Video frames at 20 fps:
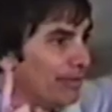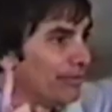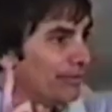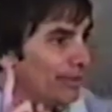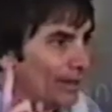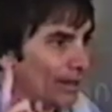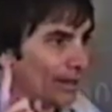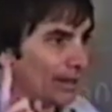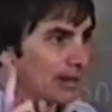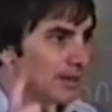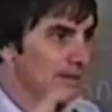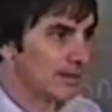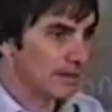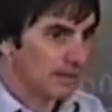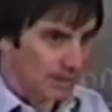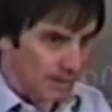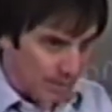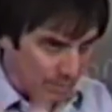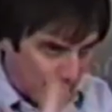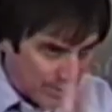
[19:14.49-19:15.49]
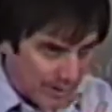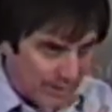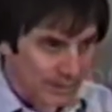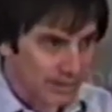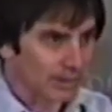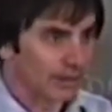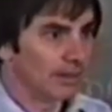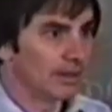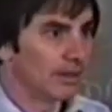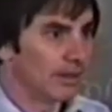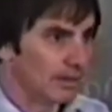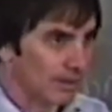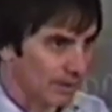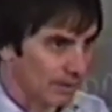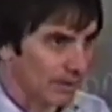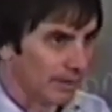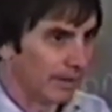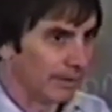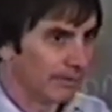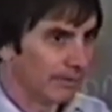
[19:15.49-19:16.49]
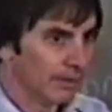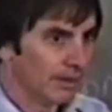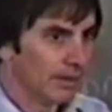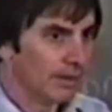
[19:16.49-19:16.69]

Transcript: feelings arising in your life.